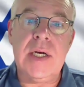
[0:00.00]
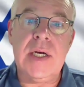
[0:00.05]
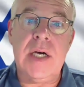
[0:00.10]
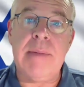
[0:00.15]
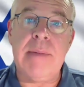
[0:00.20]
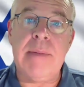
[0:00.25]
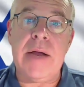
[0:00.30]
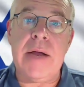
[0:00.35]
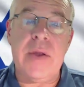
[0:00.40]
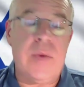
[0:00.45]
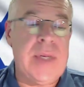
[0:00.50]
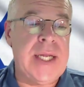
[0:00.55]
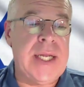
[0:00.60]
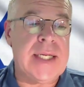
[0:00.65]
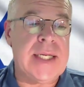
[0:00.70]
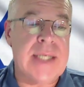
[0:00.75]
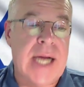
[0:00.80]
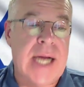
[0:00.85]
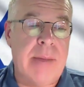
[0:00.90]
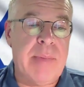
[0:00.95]
about
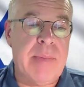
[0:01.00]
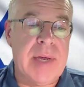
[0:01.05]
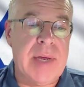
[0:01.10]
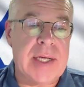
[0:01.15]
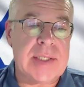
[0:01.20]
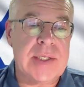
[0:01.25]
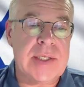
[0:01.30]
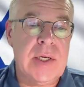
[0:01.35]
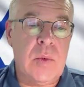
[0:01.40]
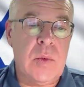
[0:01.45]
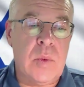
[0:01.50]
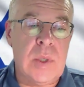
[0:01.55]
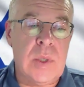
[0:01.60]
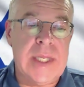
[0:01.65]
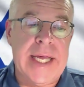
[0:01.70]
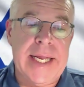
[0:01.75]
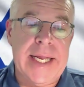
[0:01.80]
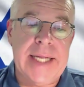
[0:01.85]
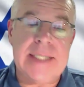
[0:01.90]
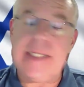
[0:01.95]
unique topics
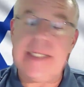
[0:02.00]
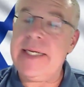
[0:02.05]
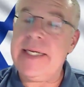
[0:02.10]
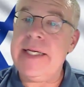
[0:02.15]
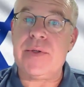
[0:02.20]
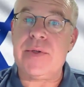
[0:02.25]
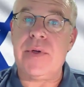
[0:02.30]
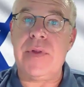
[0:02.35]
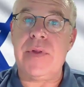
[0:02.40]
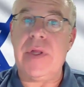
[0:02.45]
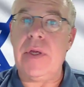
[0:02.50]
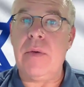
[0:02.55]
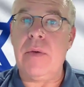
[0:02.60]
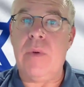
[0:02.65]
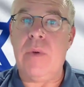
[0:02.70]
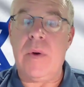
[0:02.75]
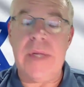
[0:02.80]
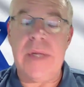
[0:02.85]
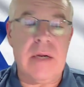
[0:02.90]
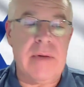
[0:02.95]
relating to Israel that you
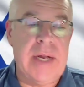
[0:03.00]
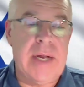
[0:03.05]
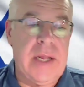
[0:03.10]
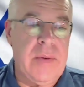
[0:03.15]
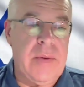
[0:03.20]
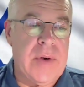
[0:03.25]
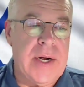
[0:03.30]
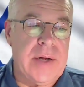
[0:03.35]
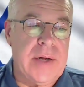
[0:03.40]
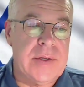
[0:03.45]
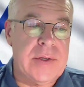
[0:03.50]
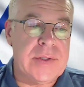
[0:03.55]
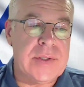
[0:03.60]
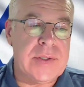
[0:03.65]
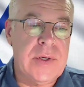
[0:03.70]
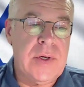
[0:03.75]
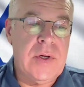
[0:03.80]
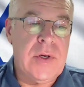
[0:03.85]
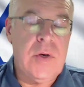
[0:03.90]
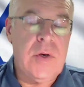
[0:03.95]
won't hear anywhere else.